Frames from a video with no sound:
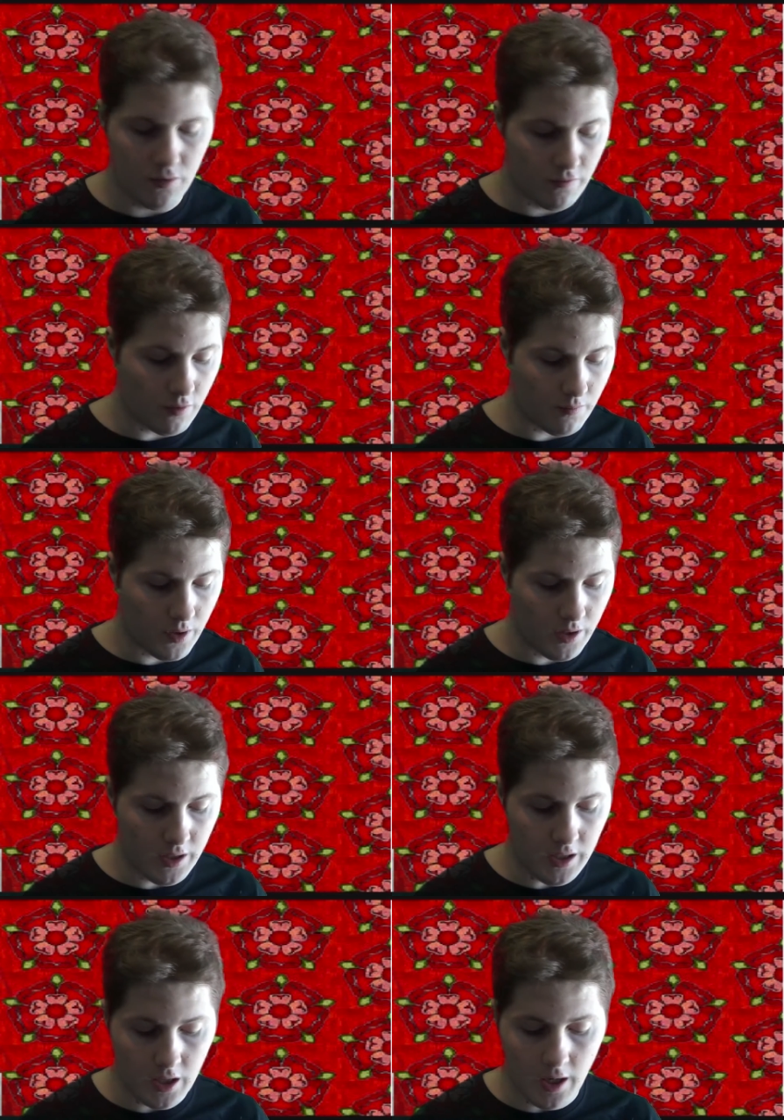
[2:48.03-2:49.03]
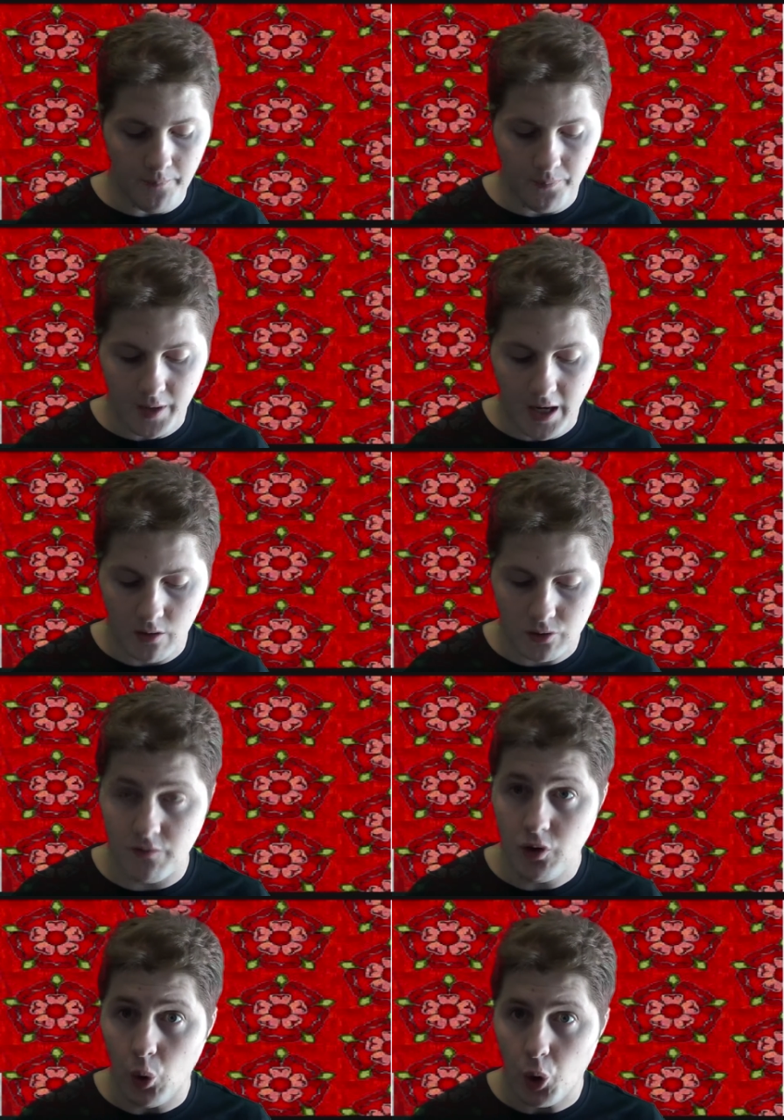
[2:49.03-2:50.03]
from the House
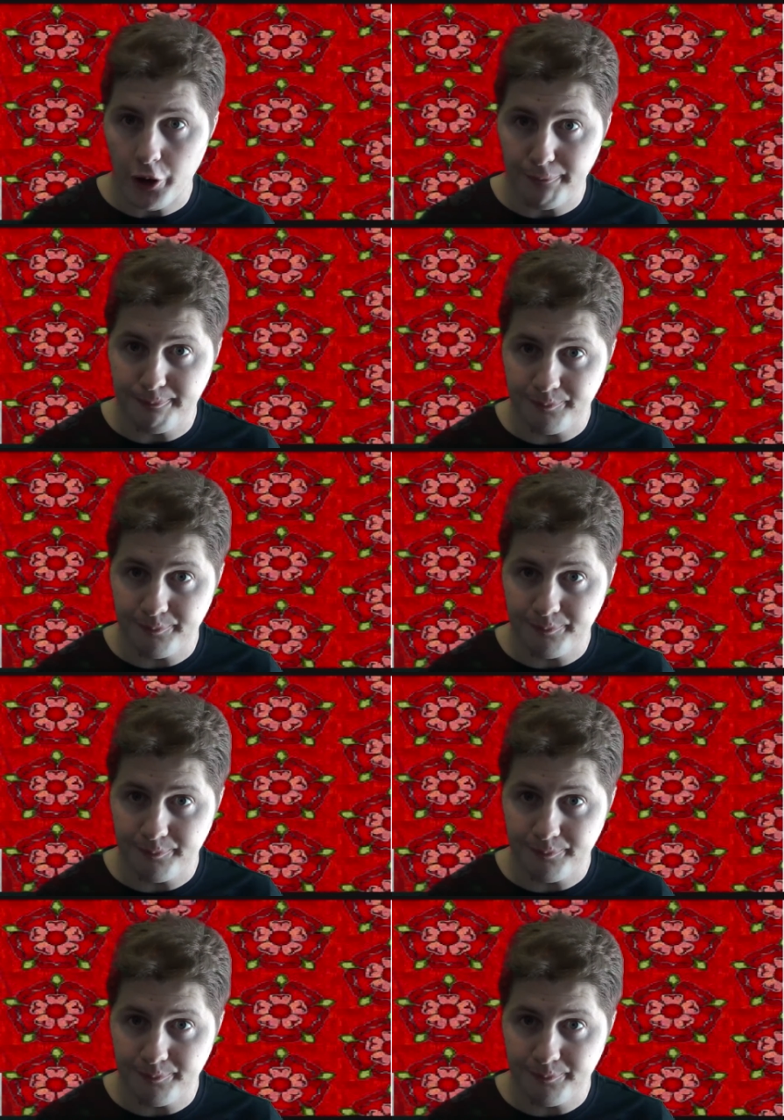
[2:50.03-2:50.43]
of York.